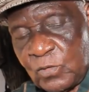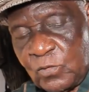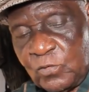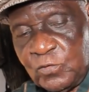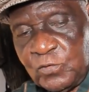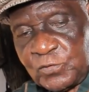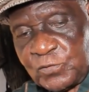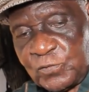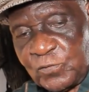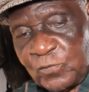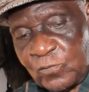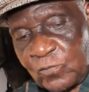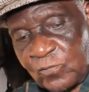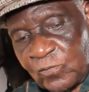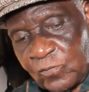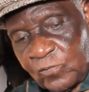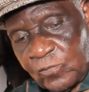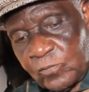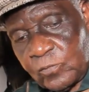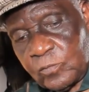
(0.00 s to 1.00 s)
We used to
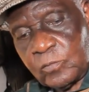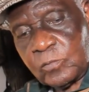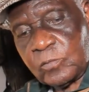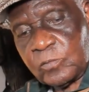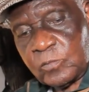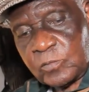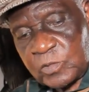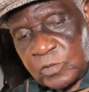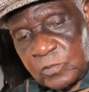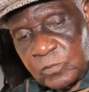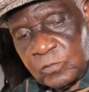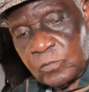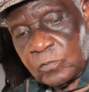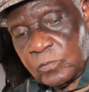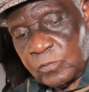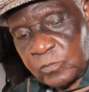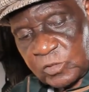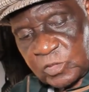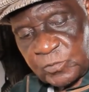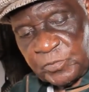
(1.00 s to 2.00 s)

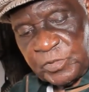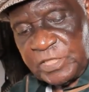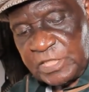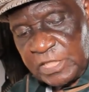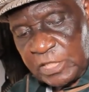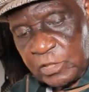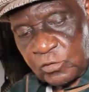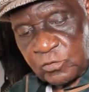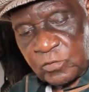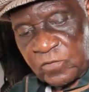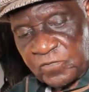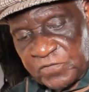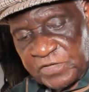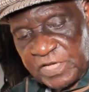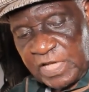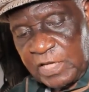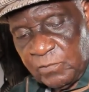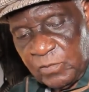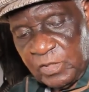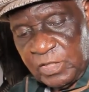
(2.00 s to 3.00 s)
spend a lot of
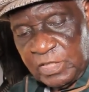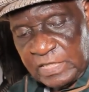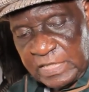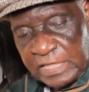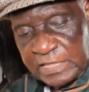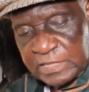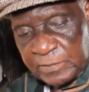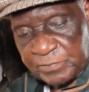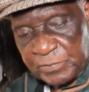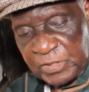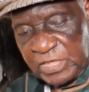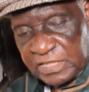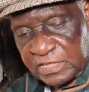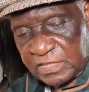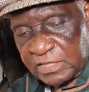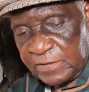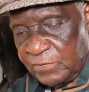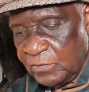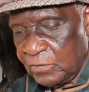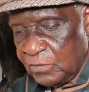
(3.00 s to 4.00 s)
time in that
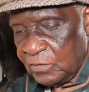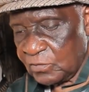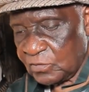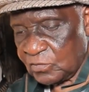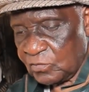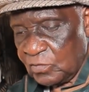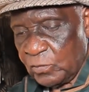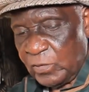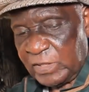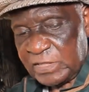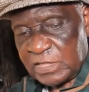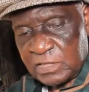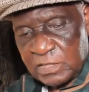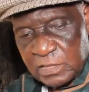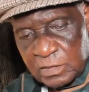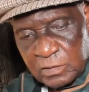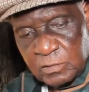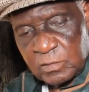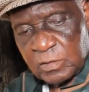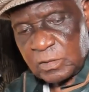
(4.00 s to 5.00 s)
place, so he
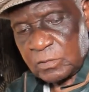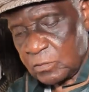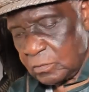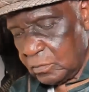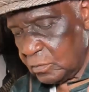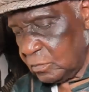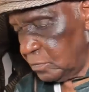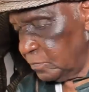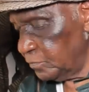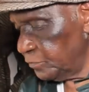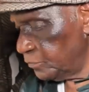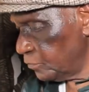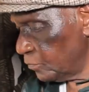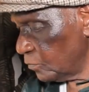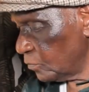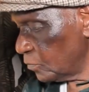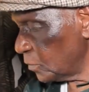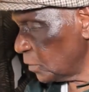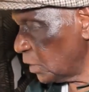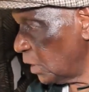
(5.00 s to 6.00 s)
wanted it
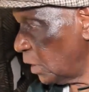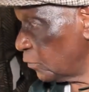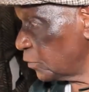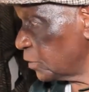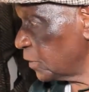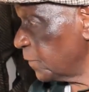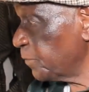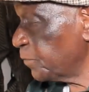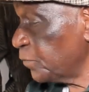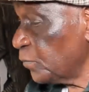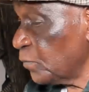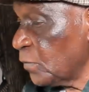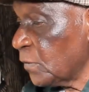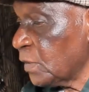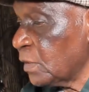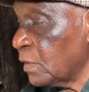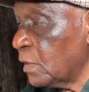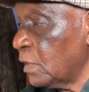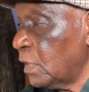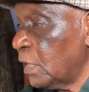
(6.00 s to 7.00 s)
out.
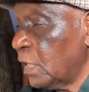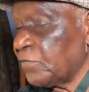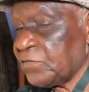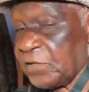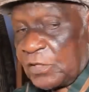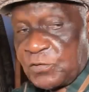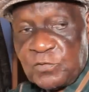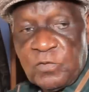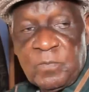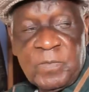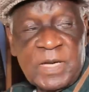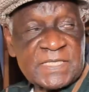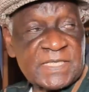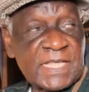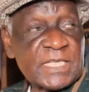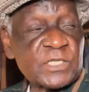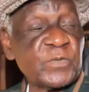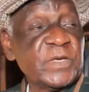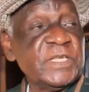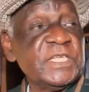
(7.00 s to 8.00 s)
After 2 months,
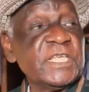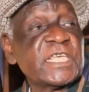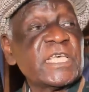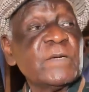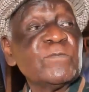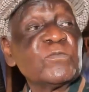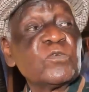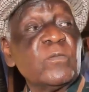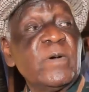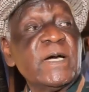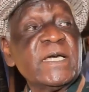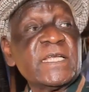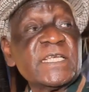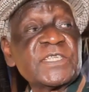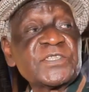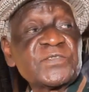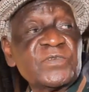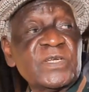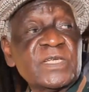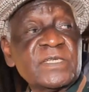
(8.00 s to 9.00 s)
that's when he came to my
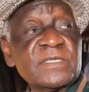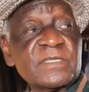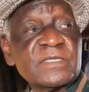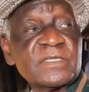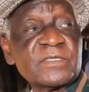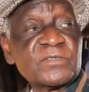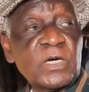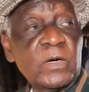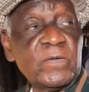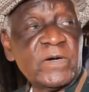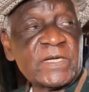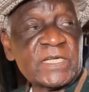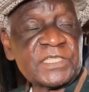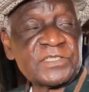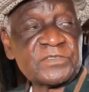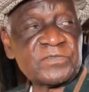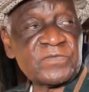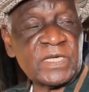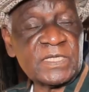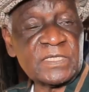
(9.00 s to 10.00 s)
restaurant, to our
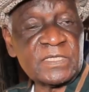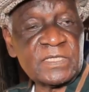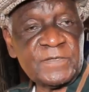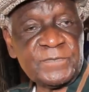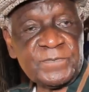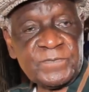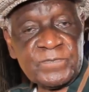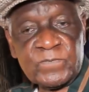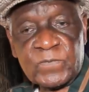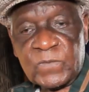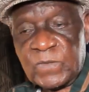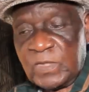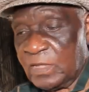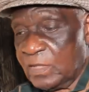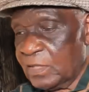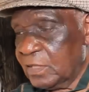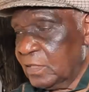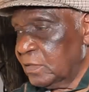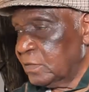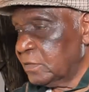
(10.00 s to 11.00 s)
restaurant.
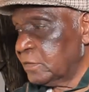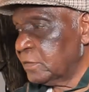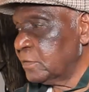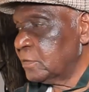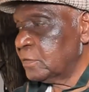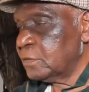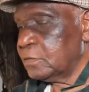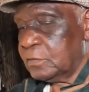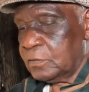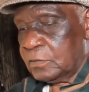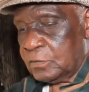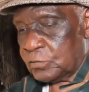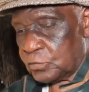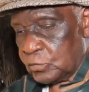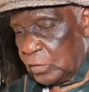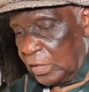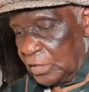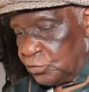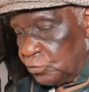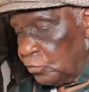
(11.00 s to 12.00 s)

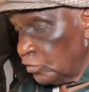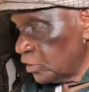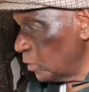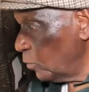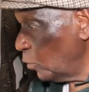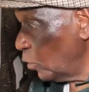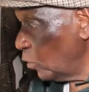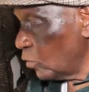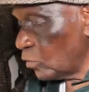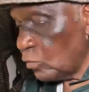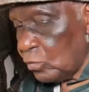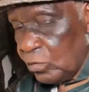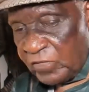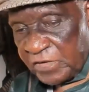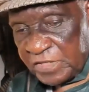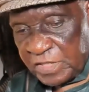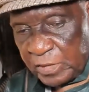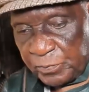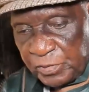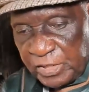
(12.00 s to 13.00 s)
So I showed him all
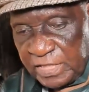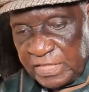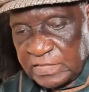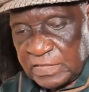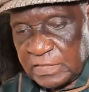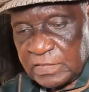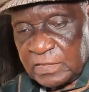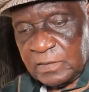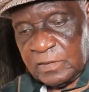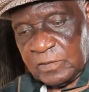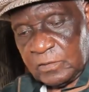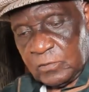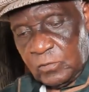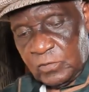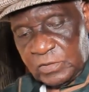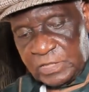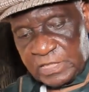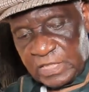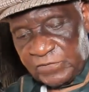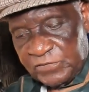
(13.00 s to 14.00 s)
over the place.
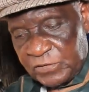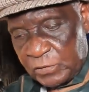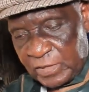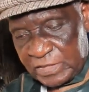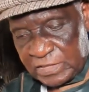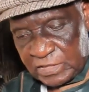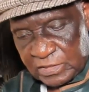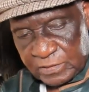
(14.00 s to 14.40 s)
Good enough it was.